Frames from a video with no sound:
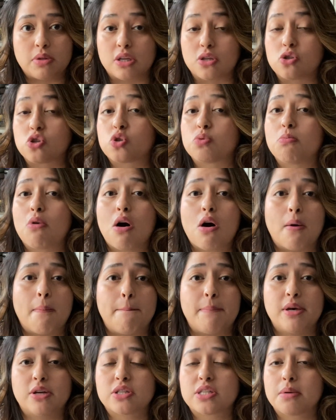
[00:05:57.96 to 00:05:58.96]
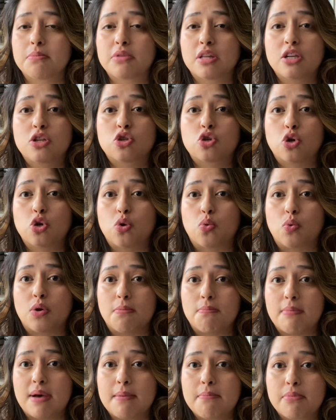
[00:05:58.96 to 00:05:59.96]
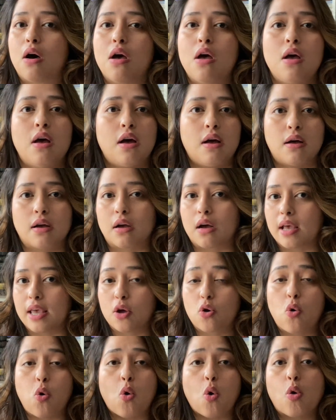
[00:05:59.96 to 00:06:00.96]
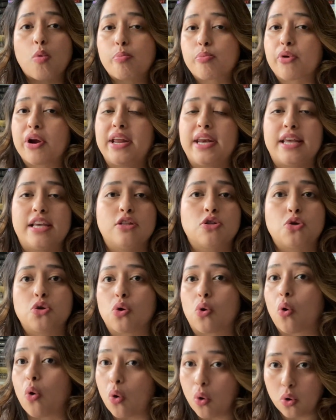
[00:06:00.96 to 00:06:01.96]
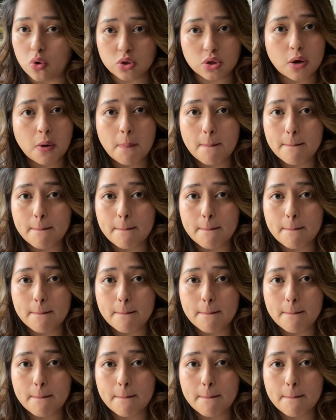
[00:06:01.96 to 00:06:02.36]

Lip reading: small, build something so you remember, incorporate it into your old